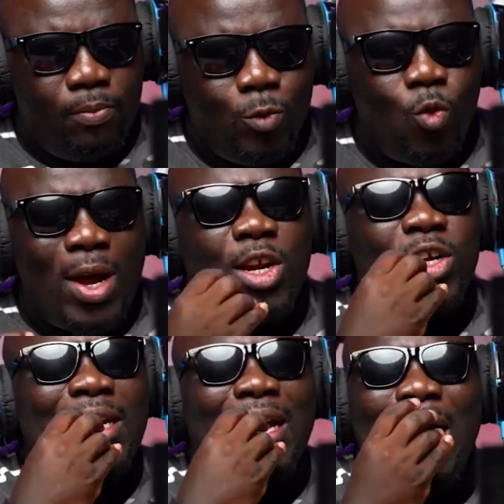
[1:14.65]
Where they
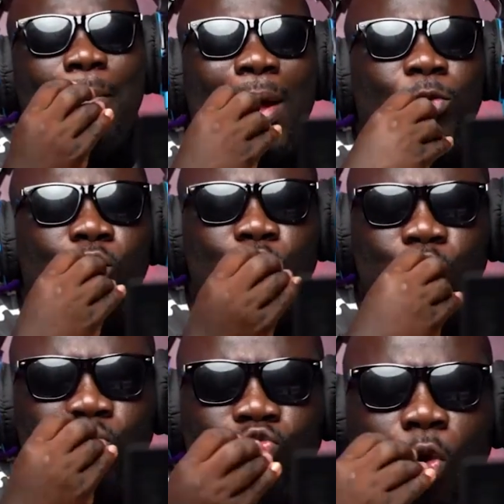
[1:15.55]
need to come out to
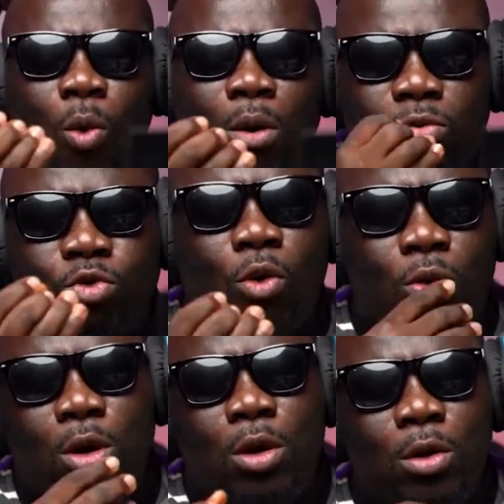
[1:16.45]
talk.
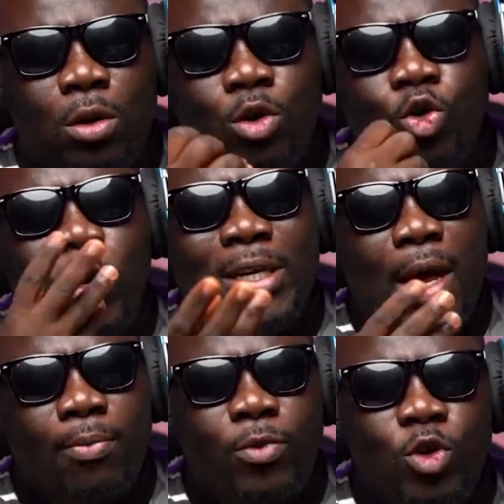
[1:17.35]
You know
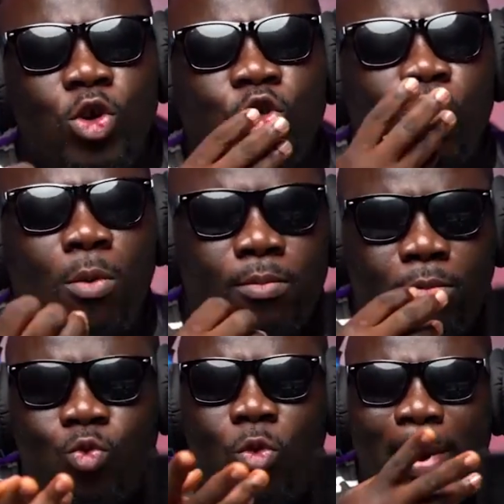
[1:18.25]
them. You know some
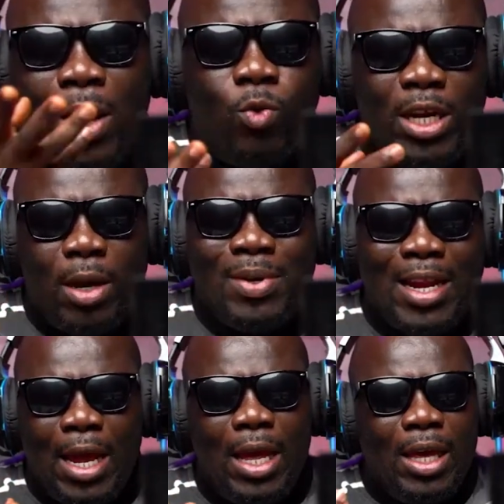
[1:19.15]
women where them
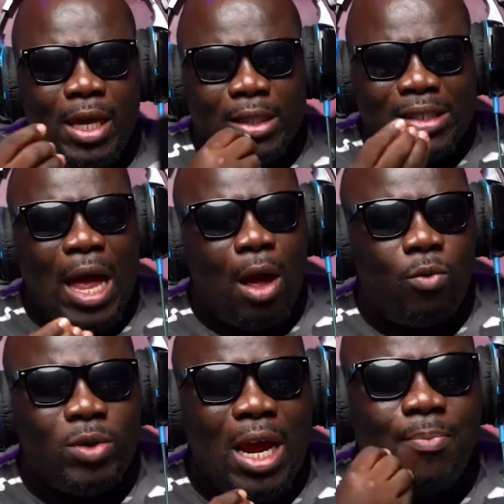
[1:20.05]
they
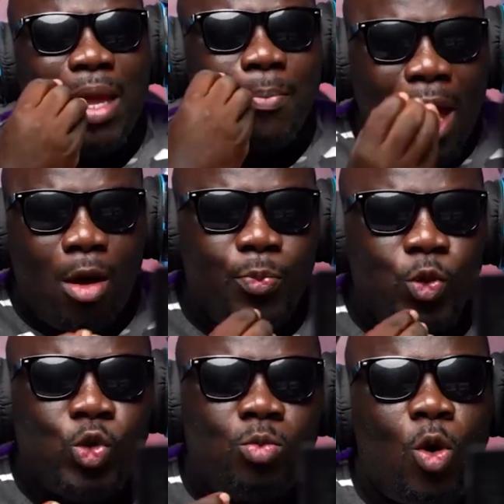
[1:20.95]
town. Them help you
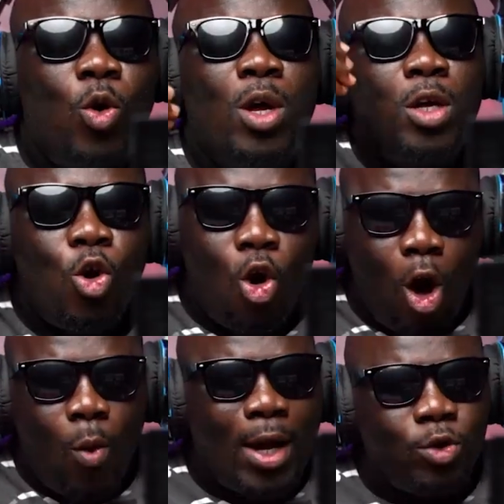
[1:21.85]
small. The
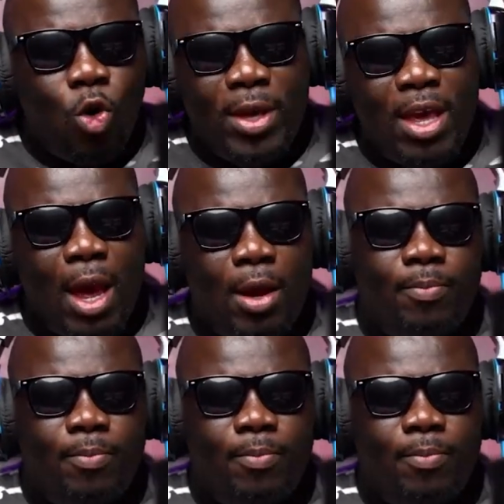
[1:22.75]
whole world go here.